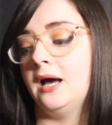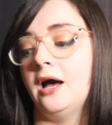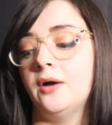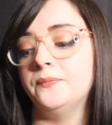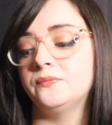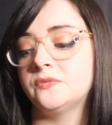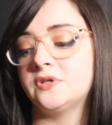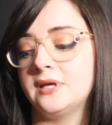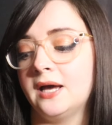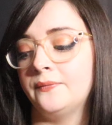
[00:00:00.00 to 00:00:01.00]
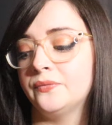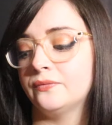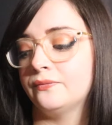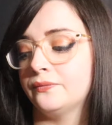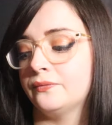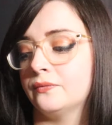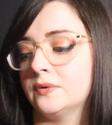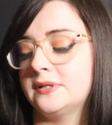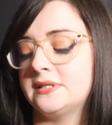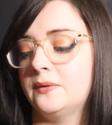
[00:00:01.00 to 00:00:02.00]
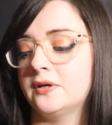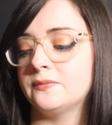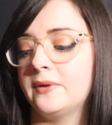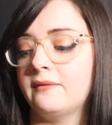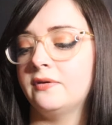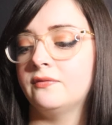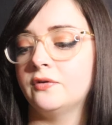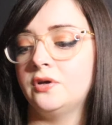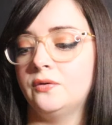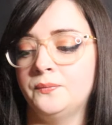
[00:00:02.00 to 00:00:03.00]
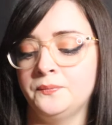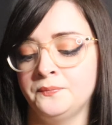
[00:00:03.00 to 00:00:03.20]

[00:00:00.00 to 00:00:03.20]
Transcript: Um, so yeah, let's see what else we have here for you.